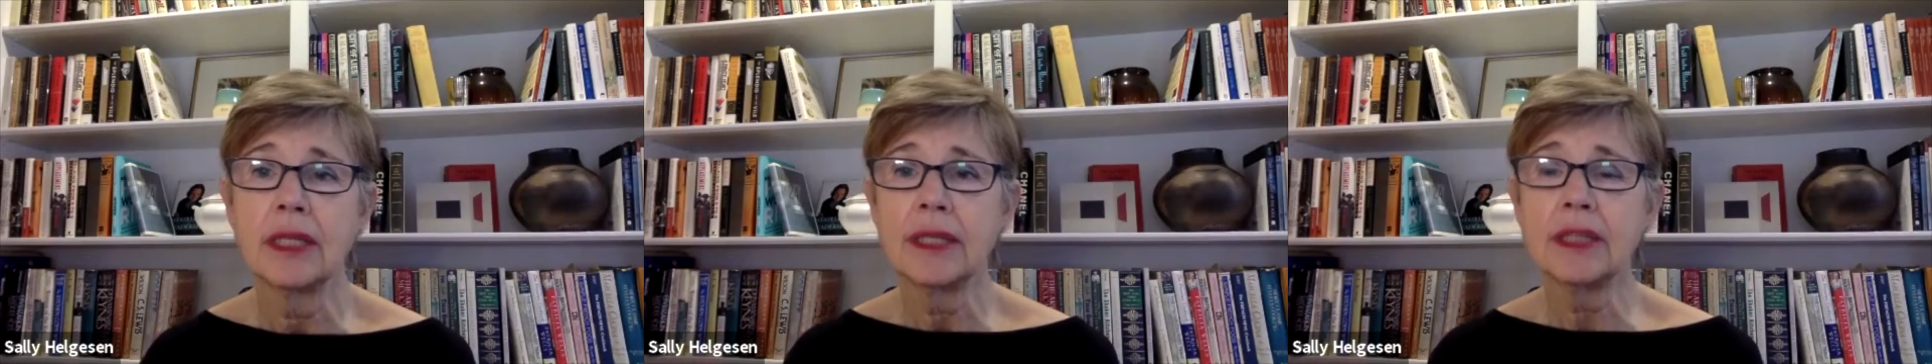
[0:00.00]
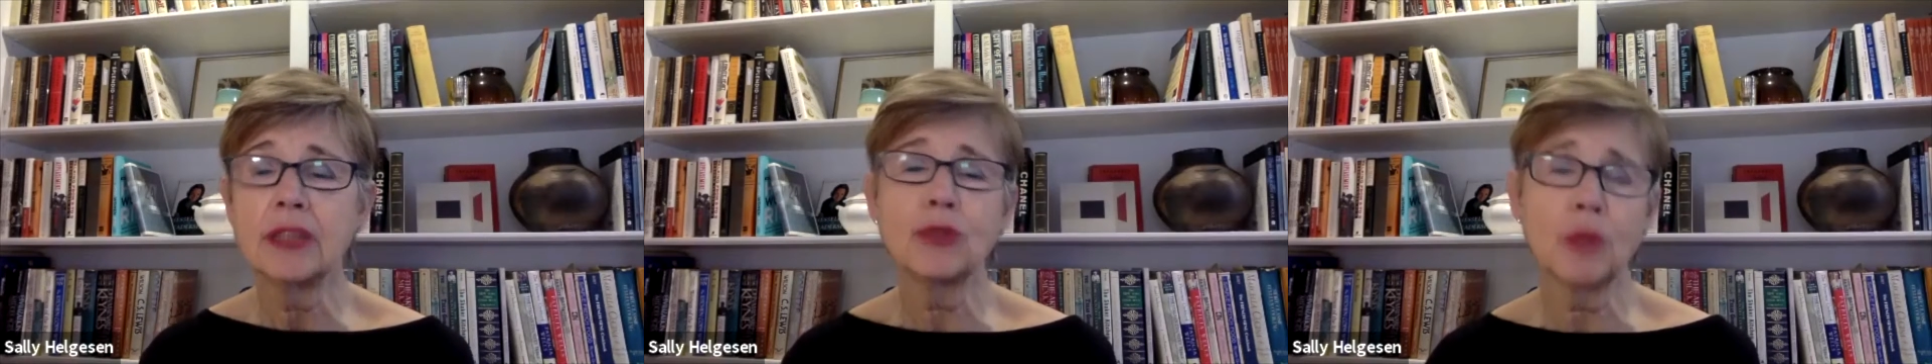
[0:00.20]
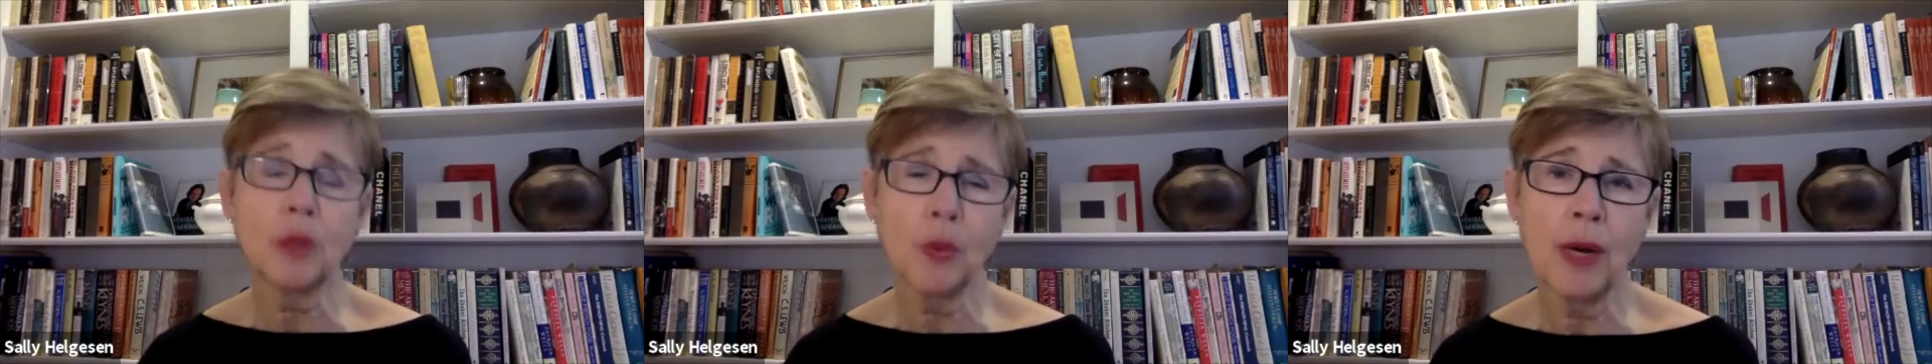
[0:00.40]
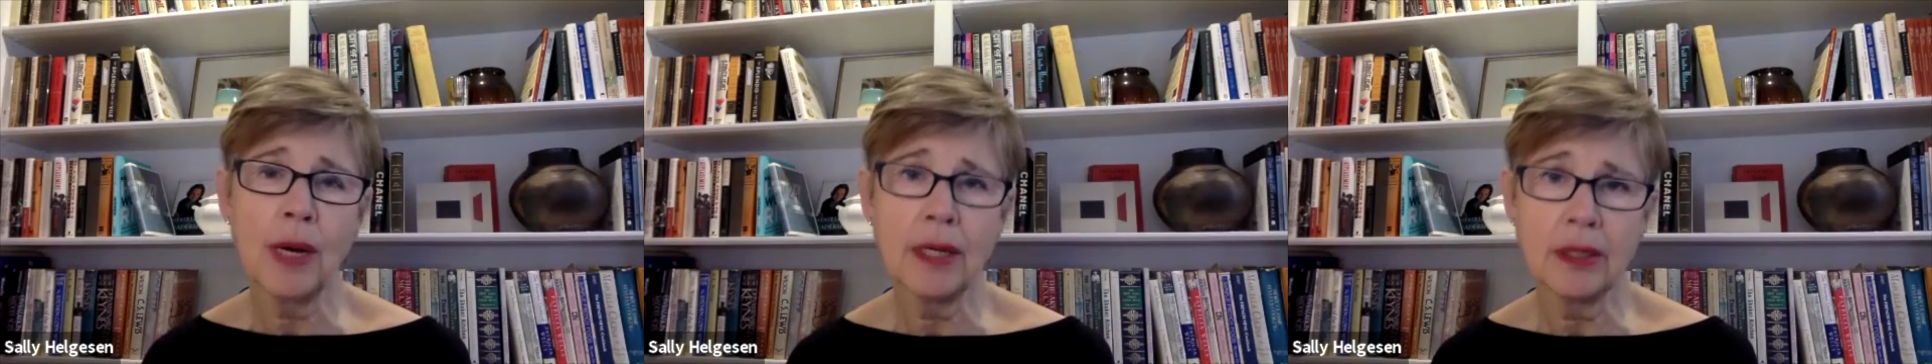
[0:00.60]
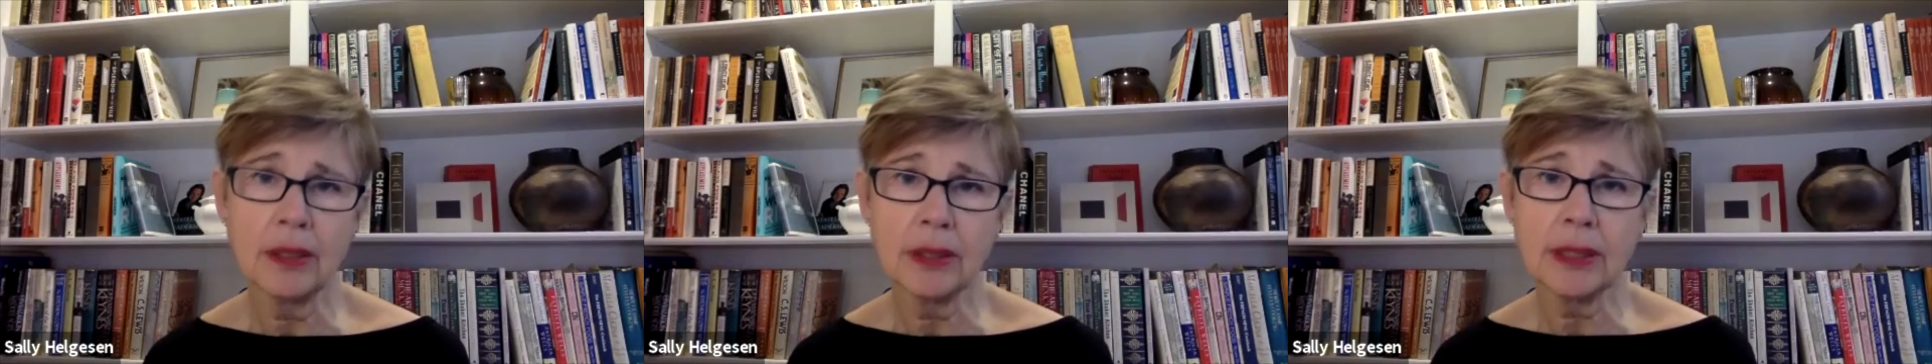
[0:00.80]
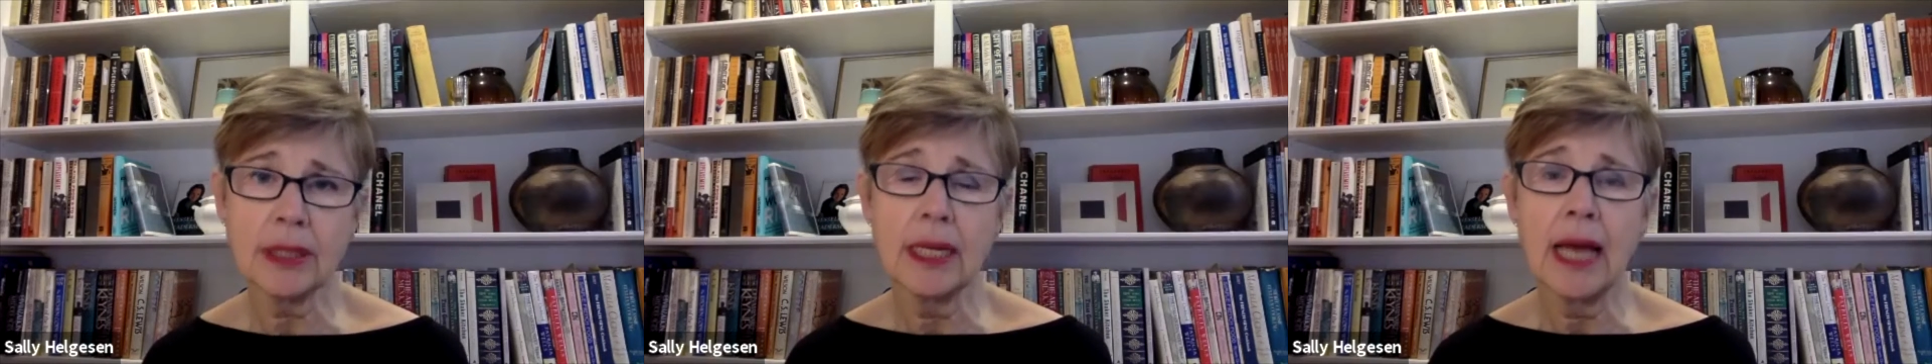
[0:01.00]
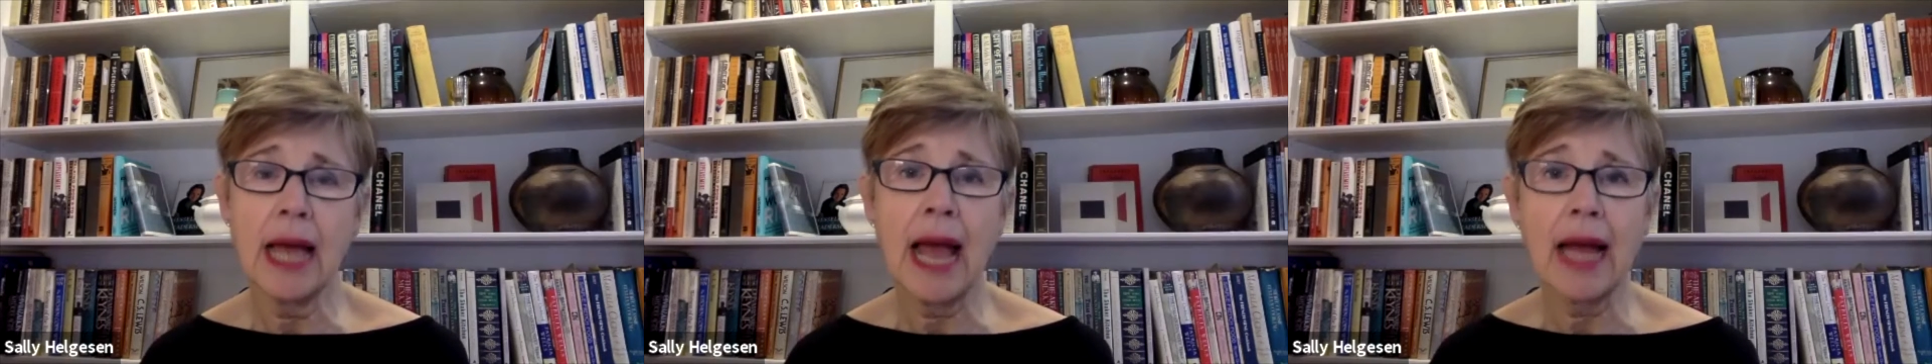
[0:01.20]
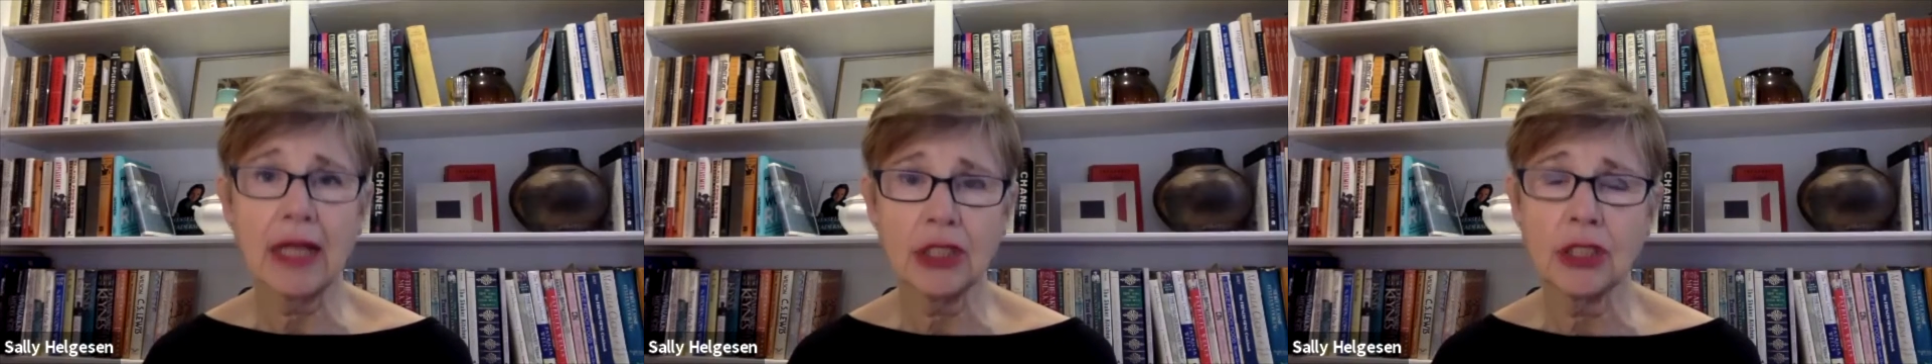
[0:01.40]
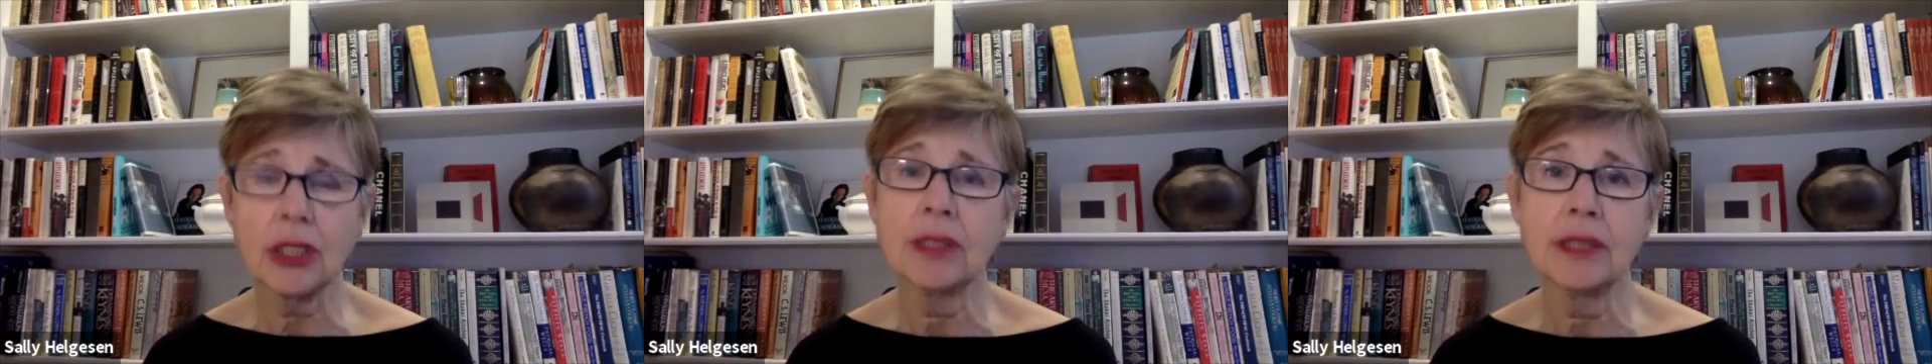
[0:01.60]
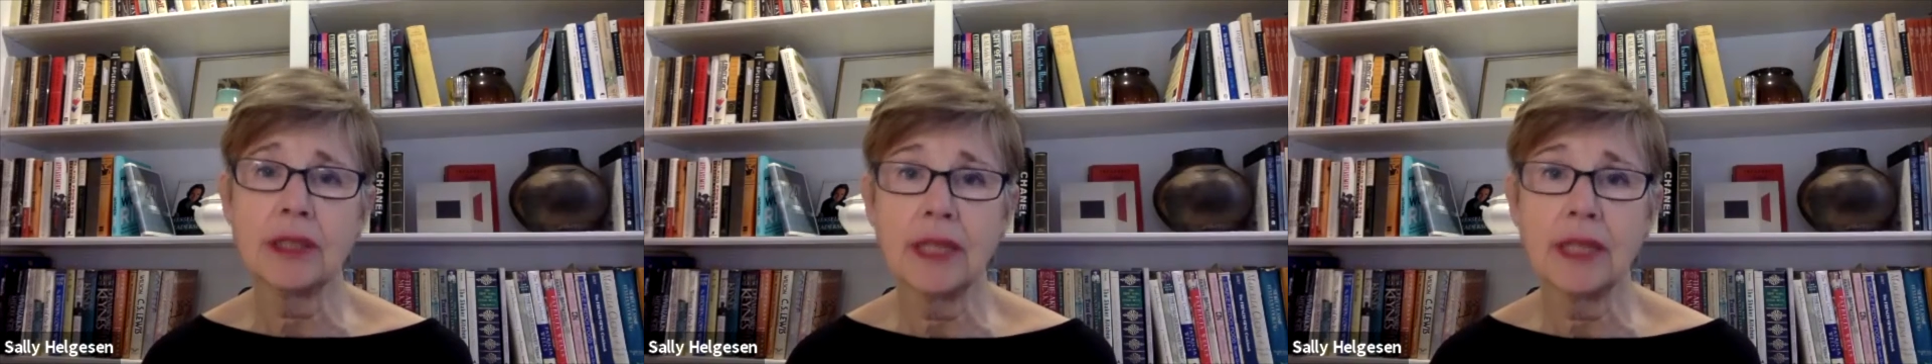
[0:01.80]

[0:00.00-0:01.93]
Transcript: This requires action,